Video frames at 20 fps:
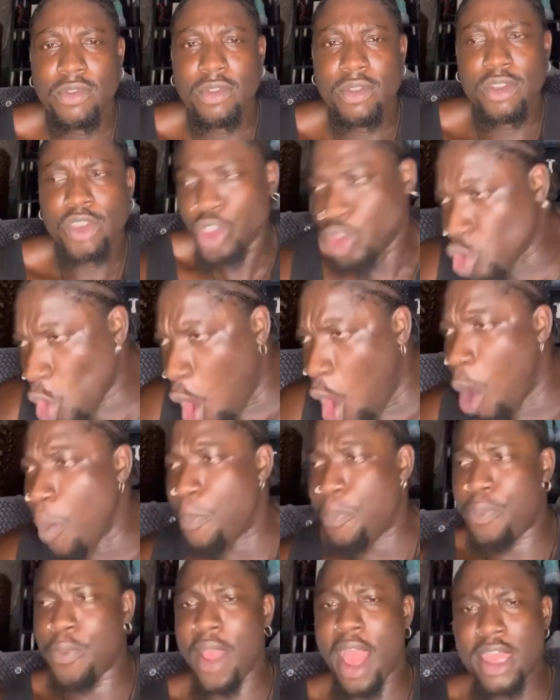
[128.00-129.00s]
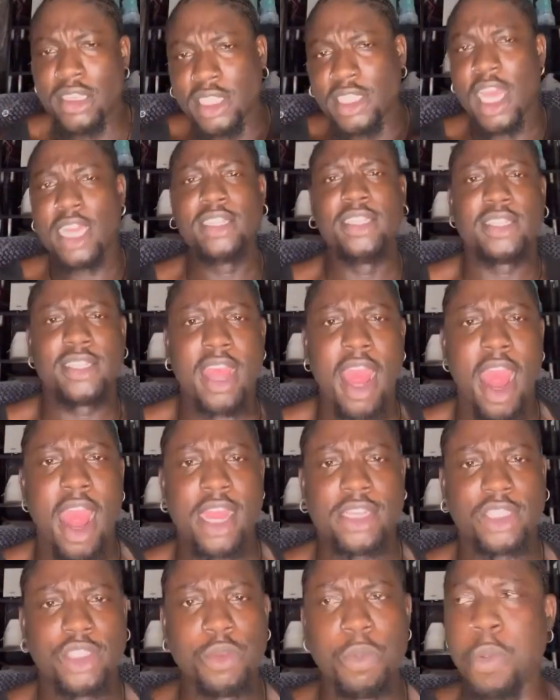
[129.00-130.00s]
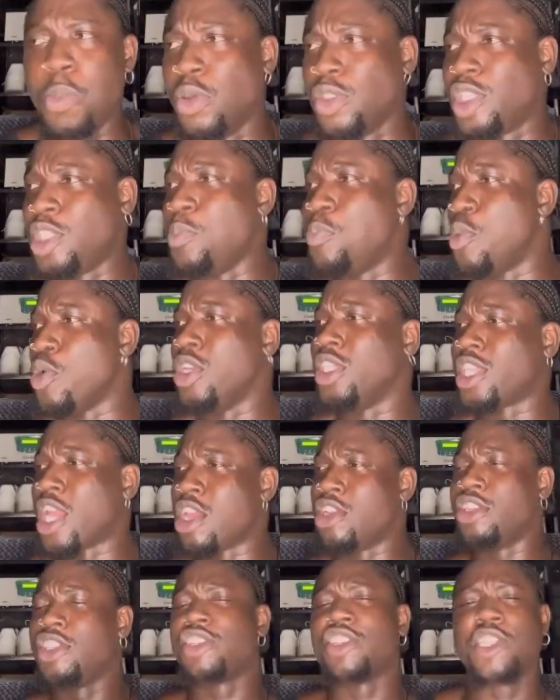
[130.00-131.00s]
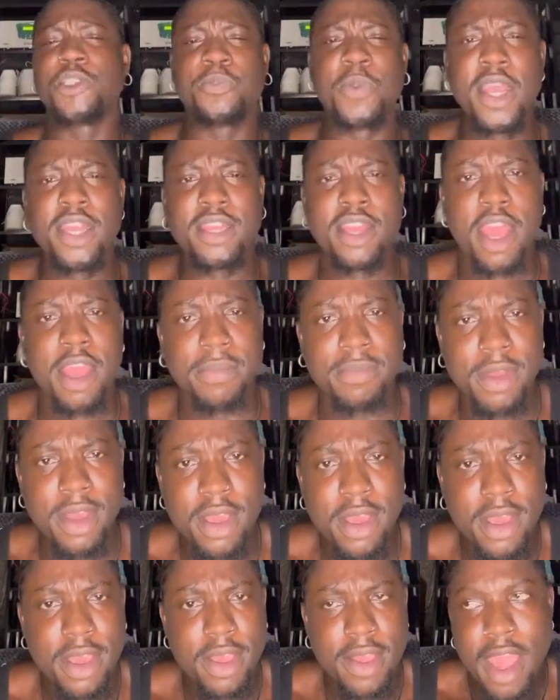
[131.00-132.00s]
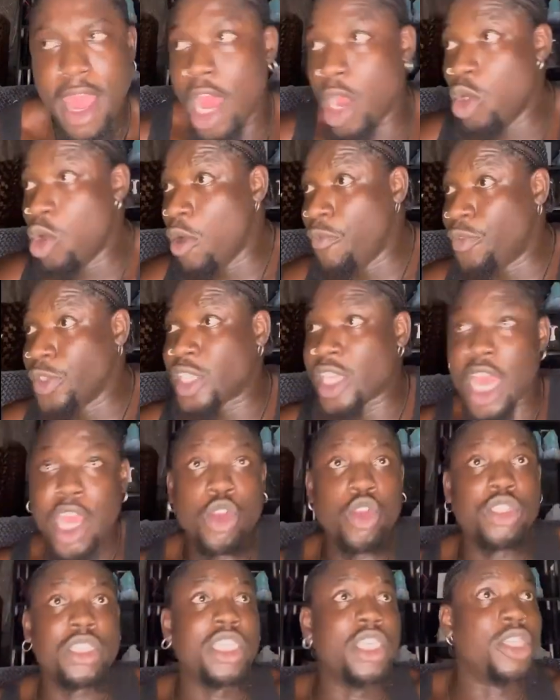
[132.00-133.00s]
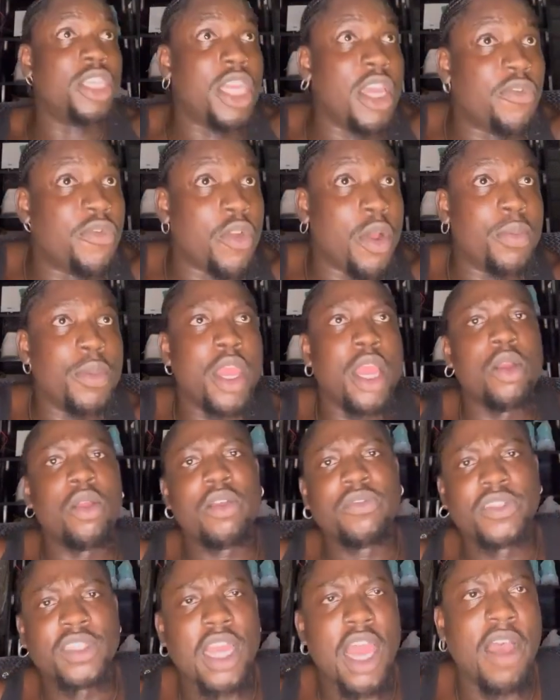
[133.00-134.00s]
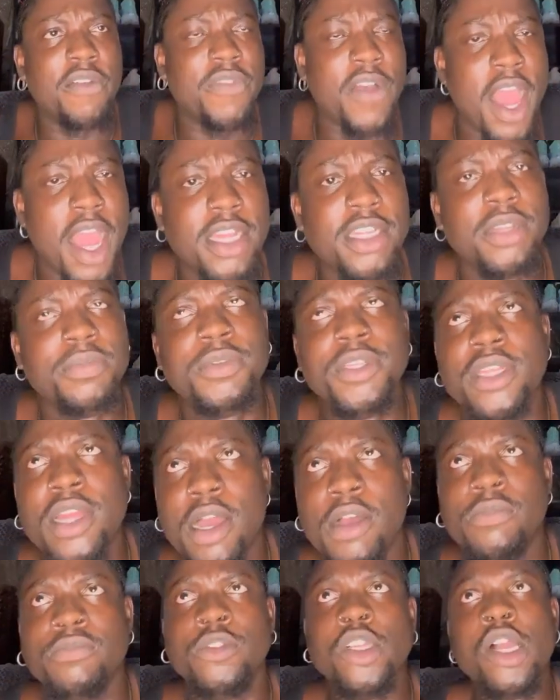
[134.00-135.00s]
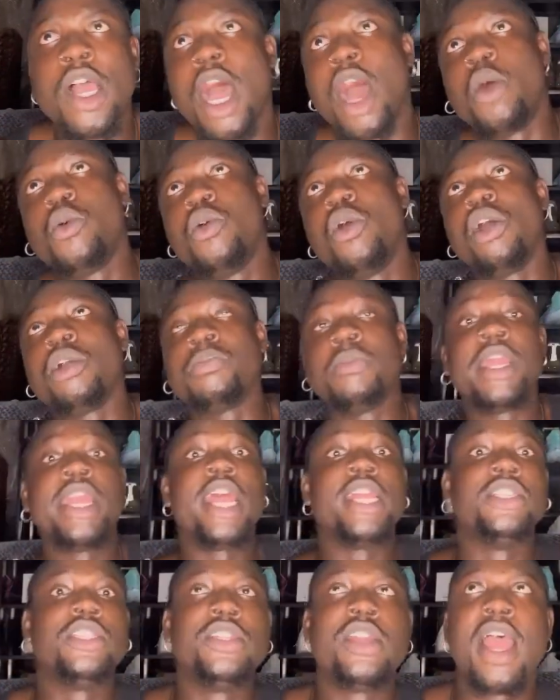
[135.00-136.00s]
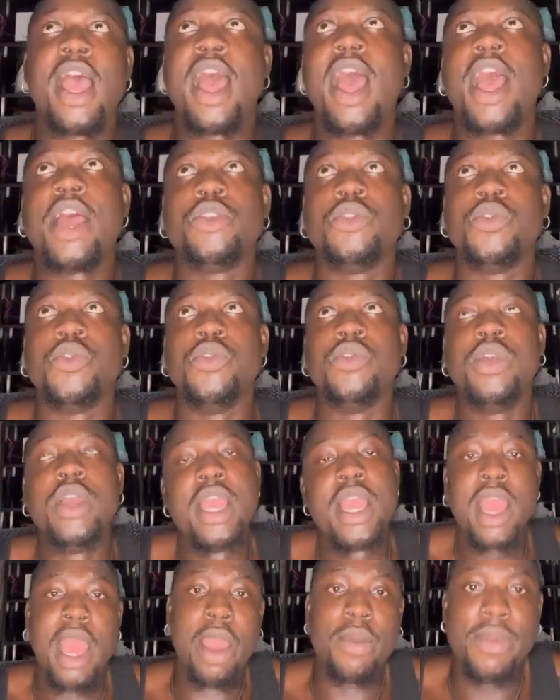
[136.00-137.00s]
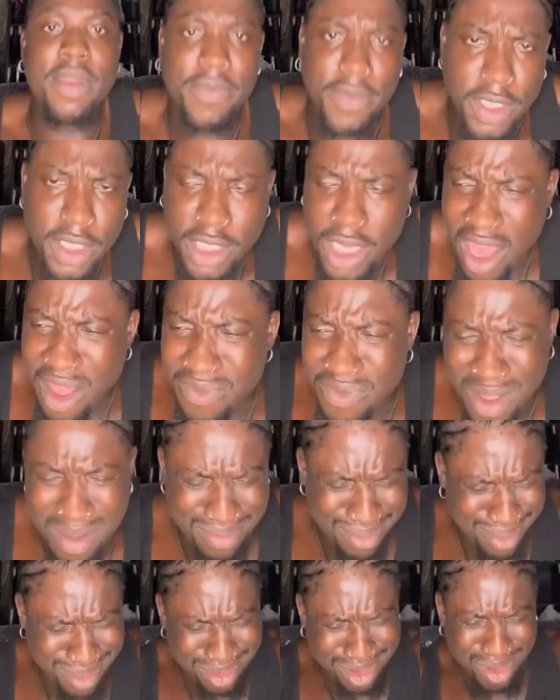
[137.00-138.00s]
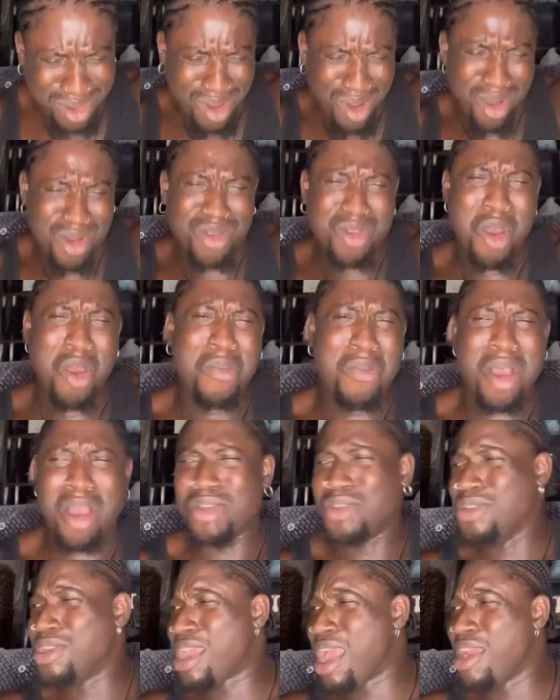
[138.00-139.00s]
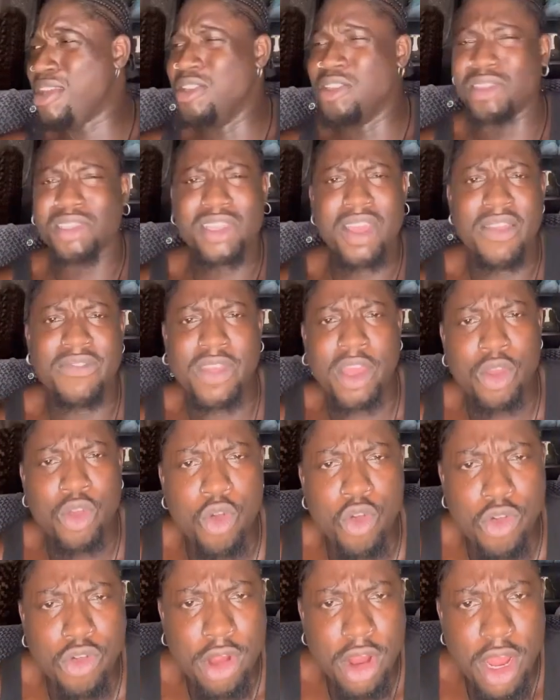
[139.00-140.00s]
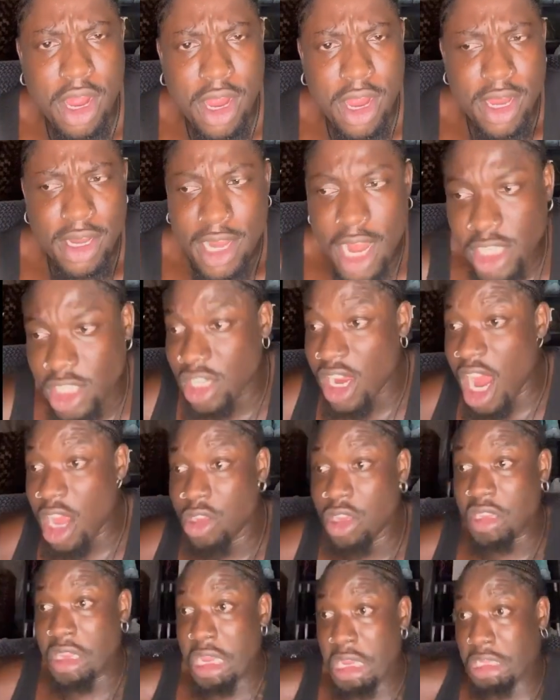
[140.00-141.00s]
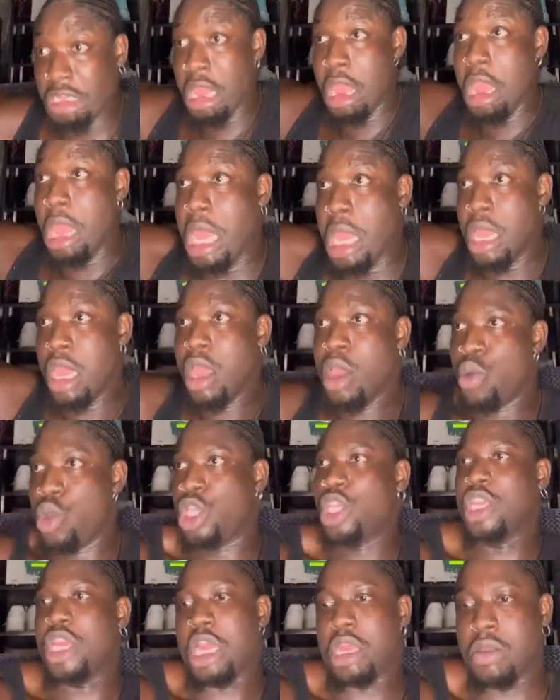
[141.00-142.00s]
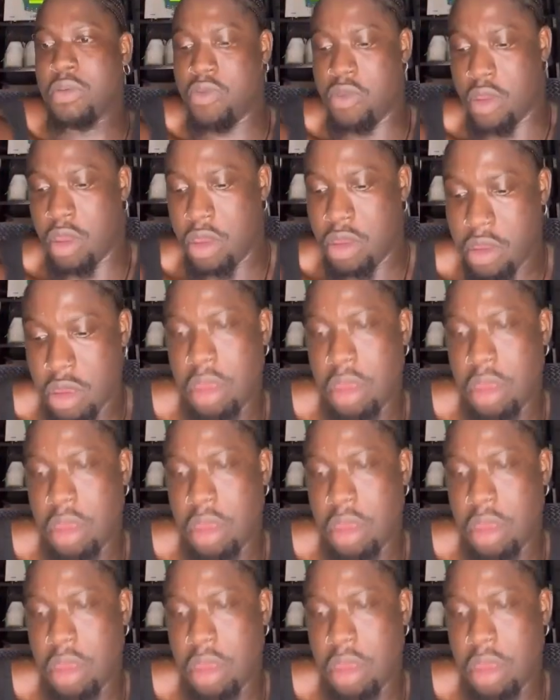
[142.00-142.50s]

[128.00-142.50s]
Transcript: Stop. Answer these guys. You people see police and you disrespect them. Hello officer, you know what you take from me, hello officer. How far I be now? I work, man. Nigeria hard though. I have everything. I'm fine. Talk normal. You carry yourself, they go. Nigeria, you tell me, hey, what you tell me now?